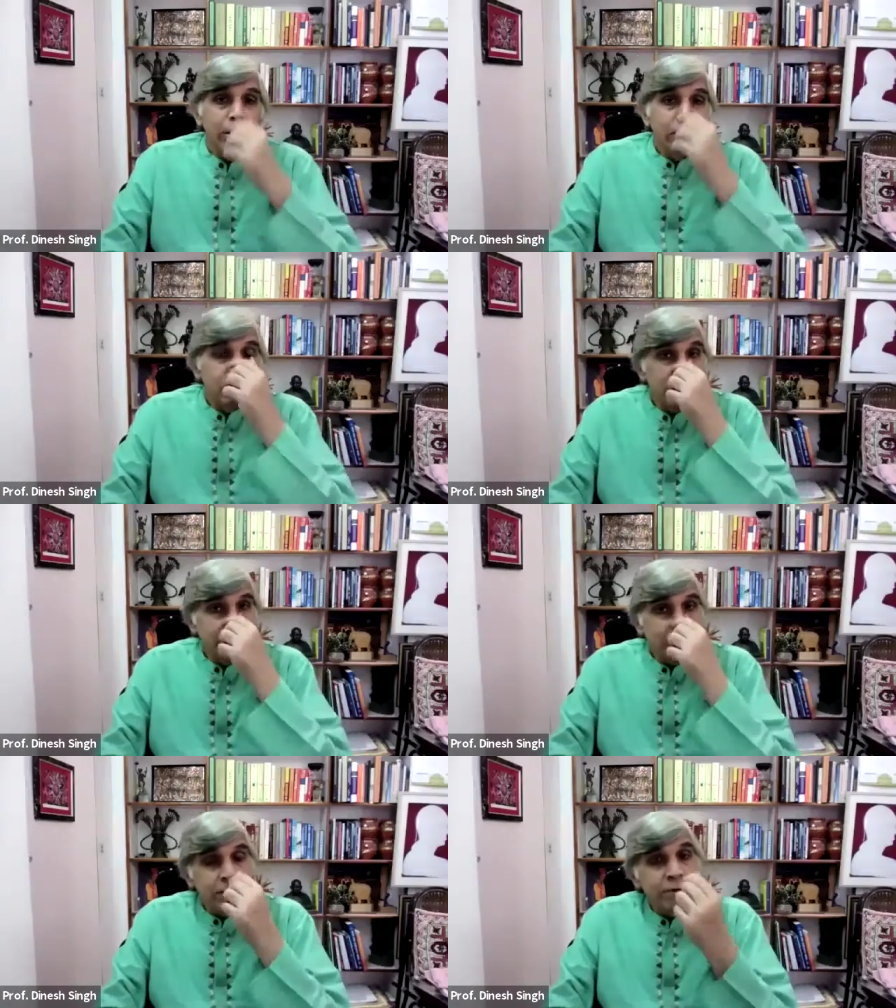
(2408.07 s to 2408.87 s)
So
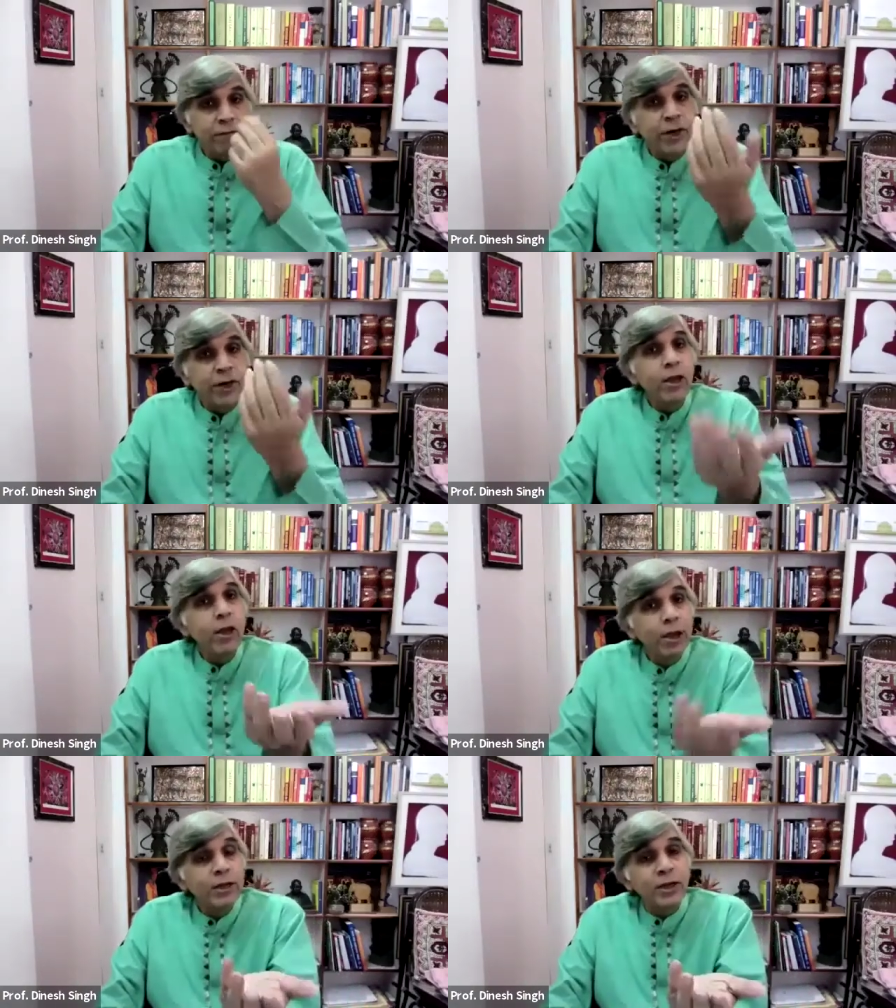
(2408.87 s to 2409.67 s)
this is a
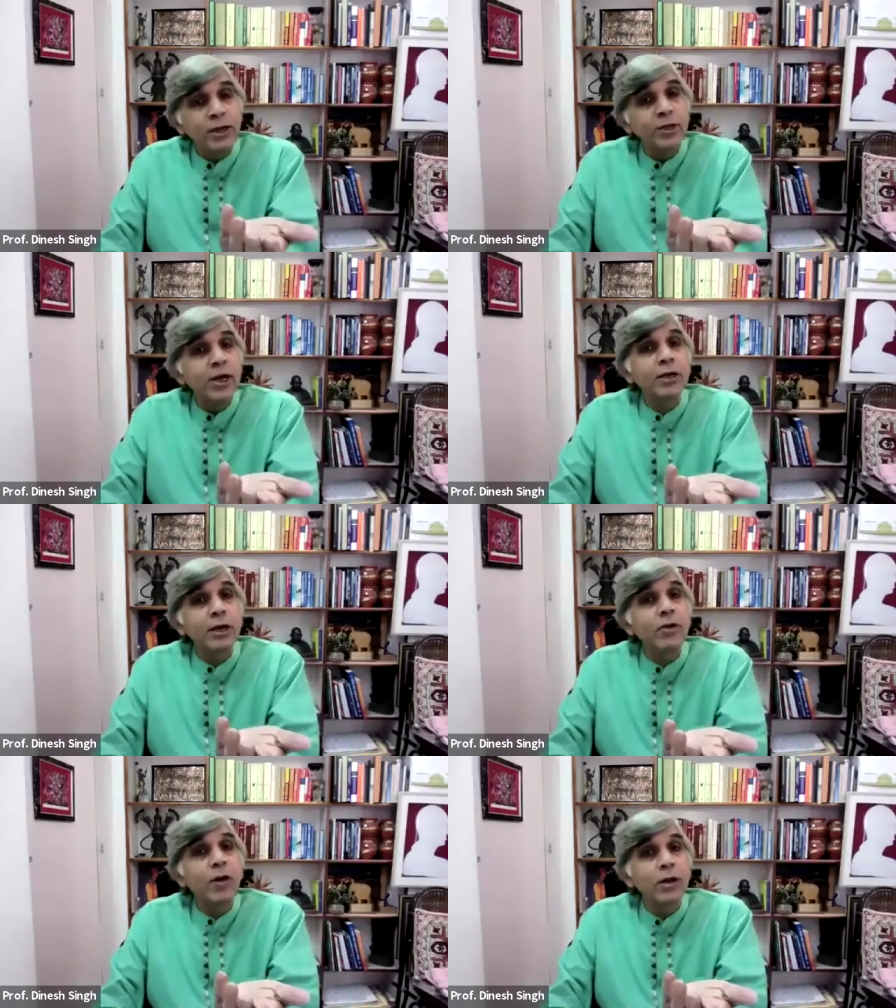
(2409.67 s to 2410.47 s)
very interesting
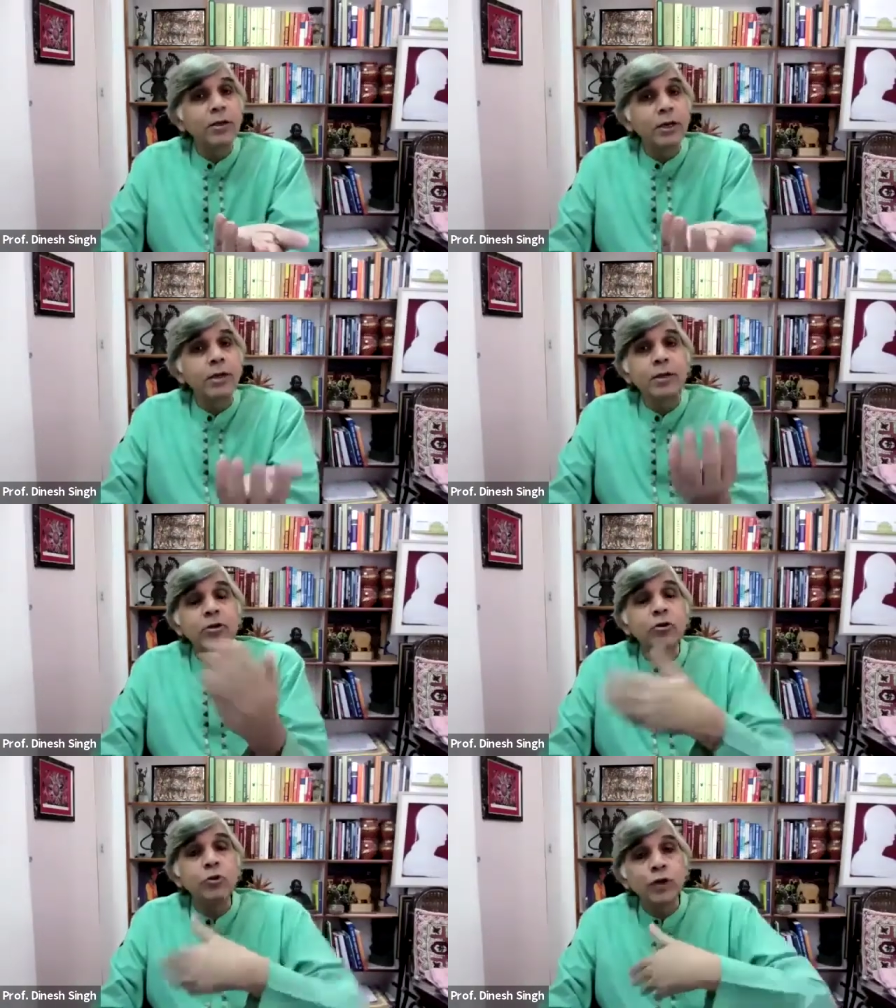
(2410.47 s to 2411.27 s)
technology,
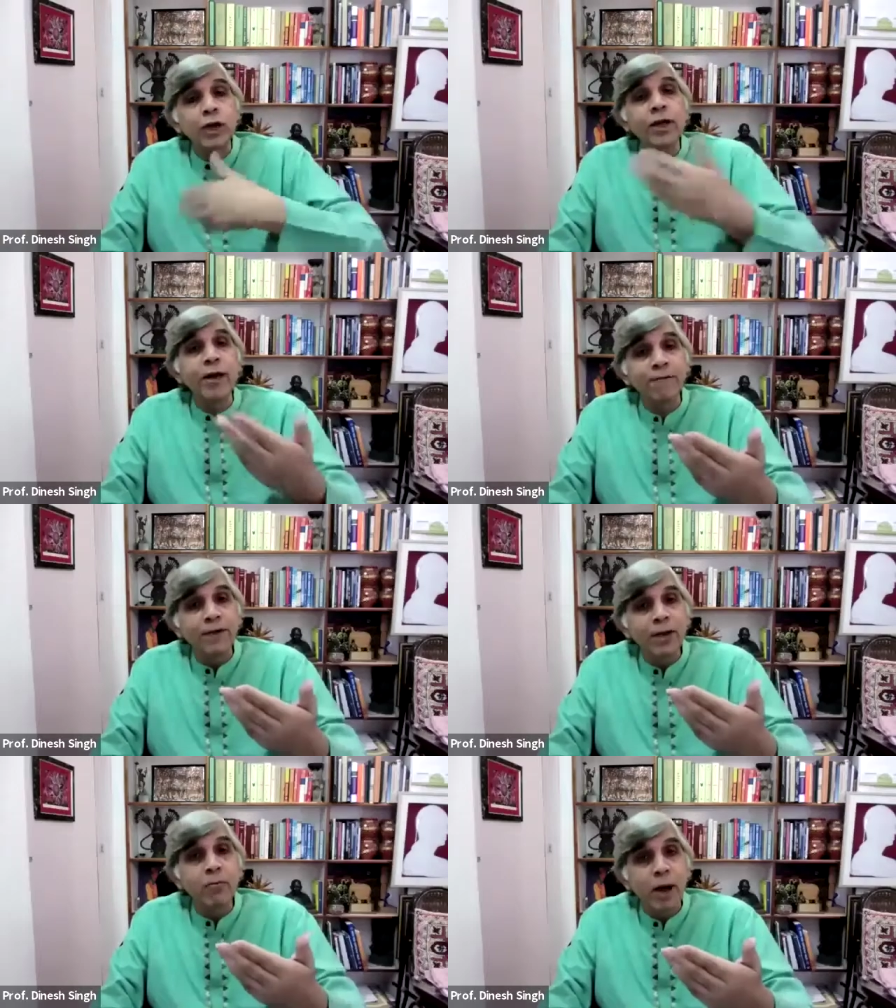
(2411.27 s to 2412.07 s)
just using
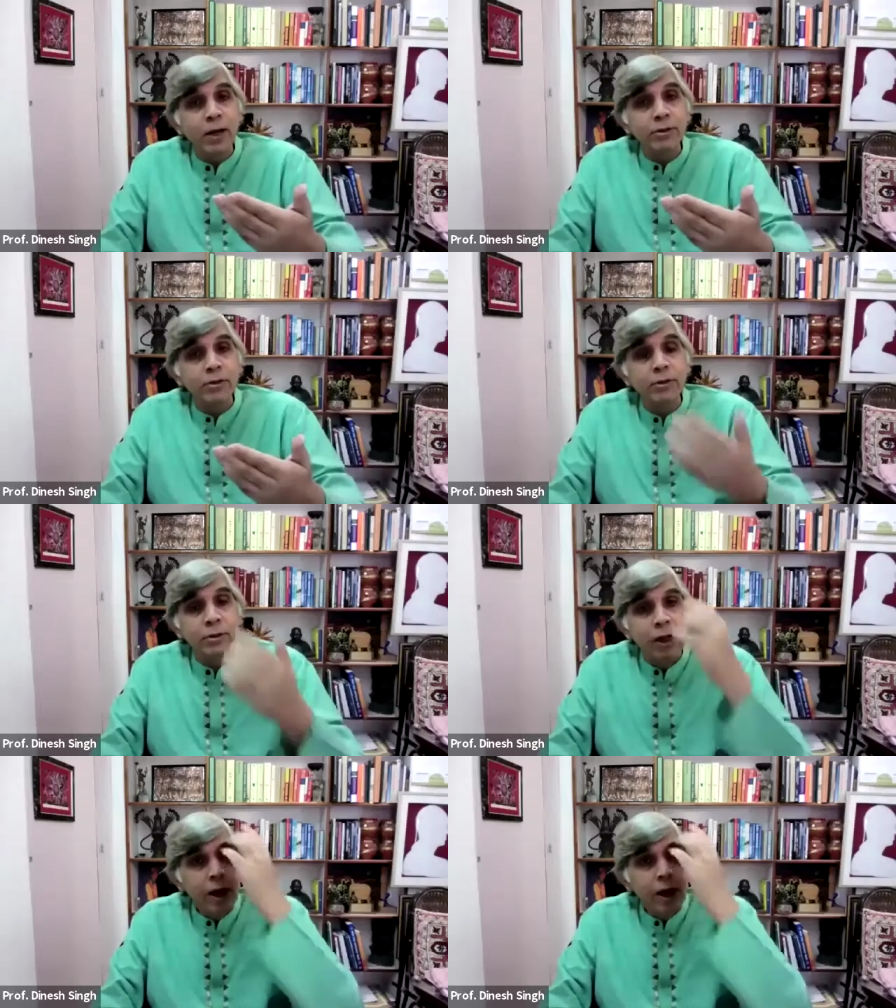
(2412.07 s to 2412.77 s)
graphene masks.